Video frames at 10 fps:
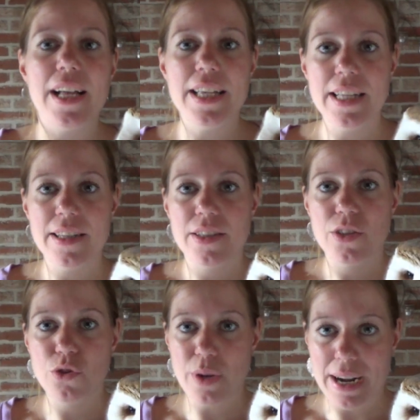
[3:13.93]

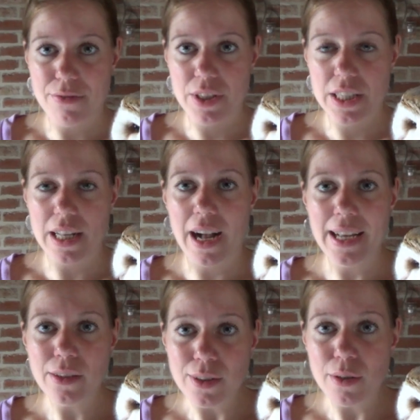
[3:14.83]
is drafts.
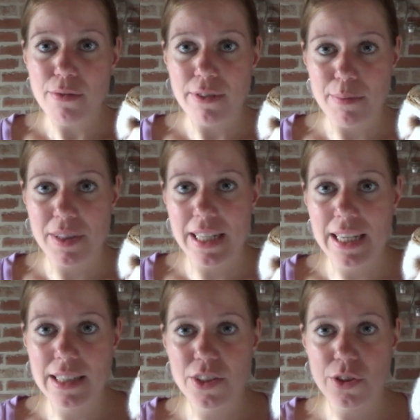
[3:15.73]
I don't know if I'm
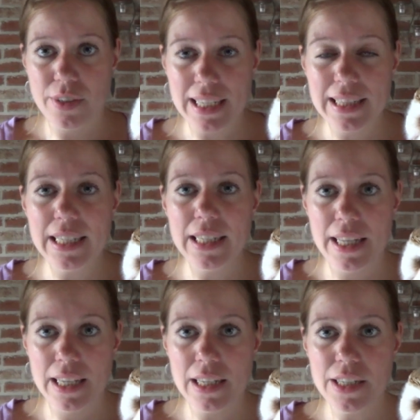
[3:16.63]
saying this correctly in
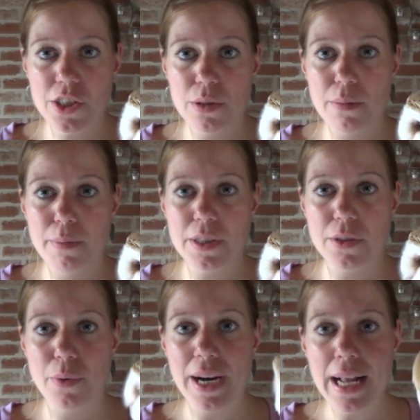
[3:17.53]
English,
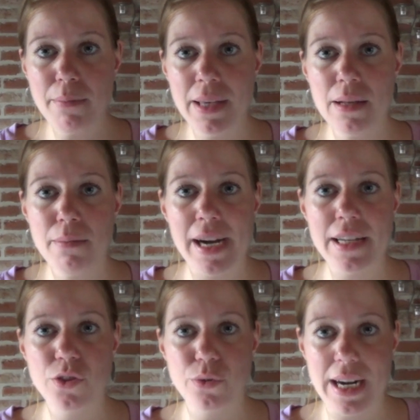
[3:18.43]
but what I mean by
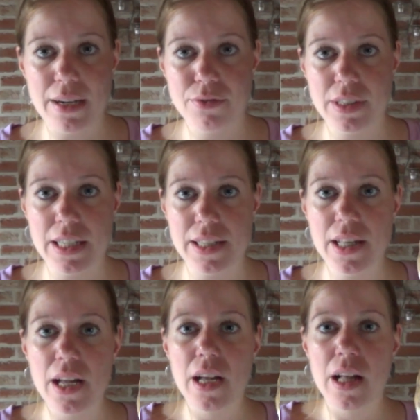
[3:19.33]
a draft is
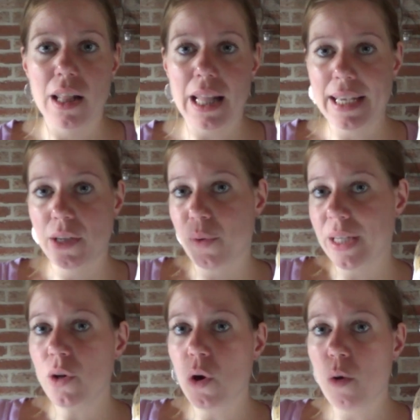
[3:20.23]
like
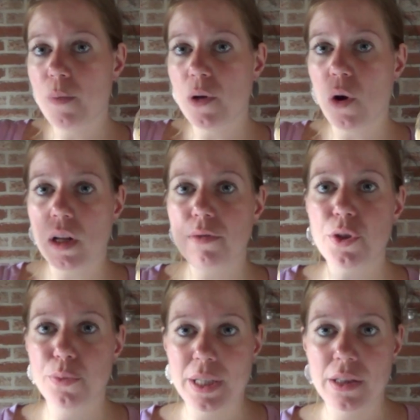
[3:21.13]
when you open all of
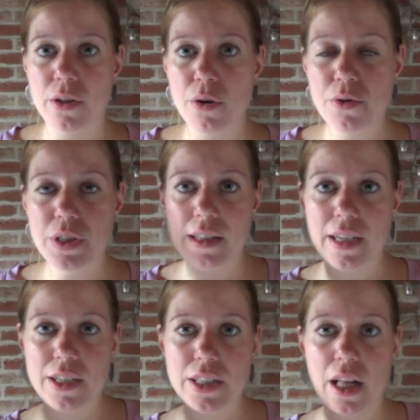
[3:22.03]
your windows and
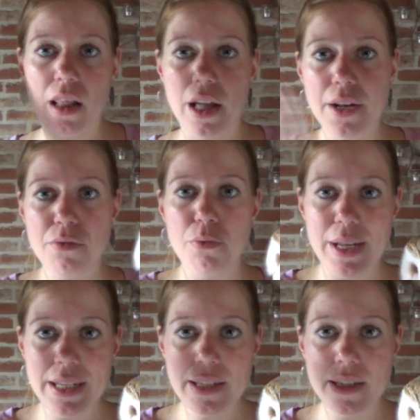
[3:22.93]
there's a lot of
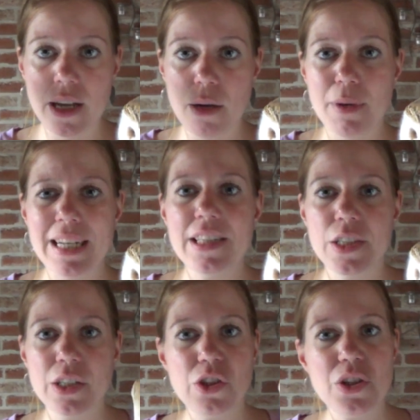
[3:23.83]
wind, but it's
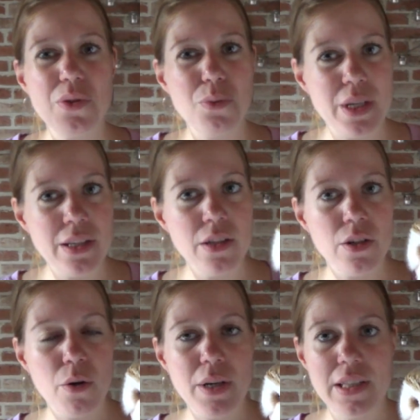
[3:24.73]
not just wind, you
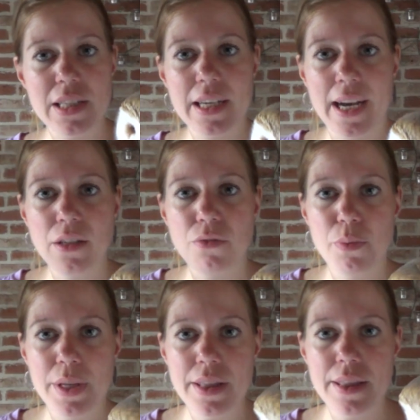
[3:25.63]
know, it's the kind of
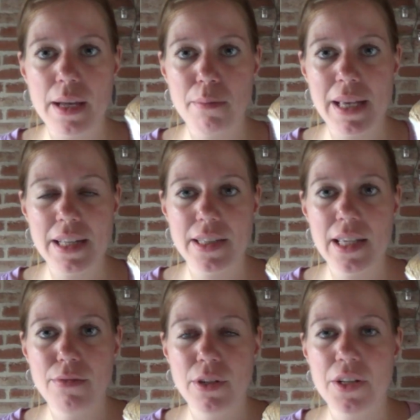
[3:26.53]
wind that makes
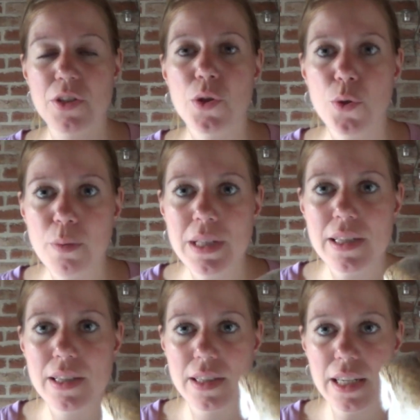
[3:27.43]
even us humans
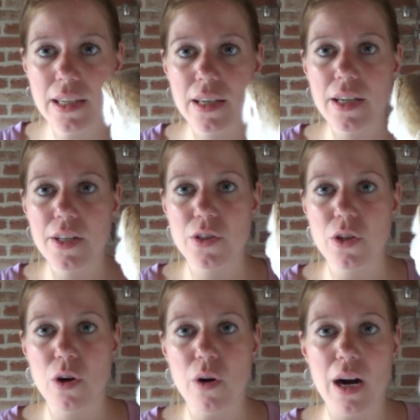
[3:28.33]
sick.
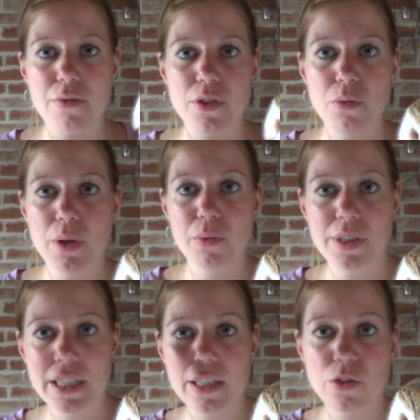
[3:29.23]
So often when we're
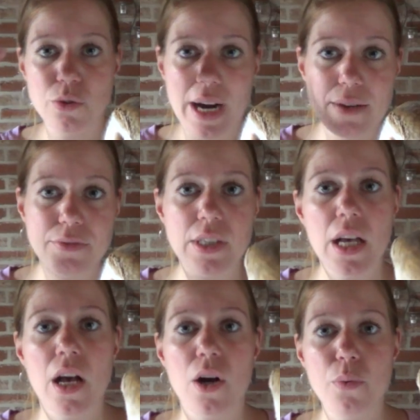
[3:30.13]
in a draft,
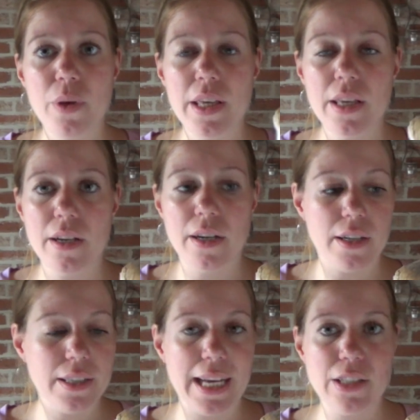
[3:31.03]
we
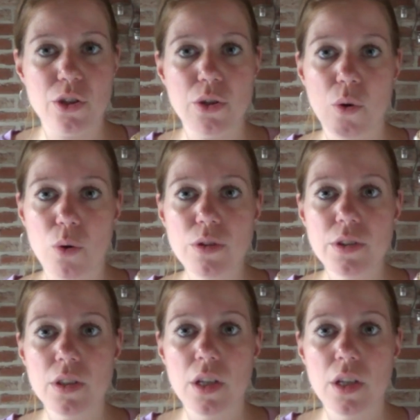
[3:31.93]
catch a cold.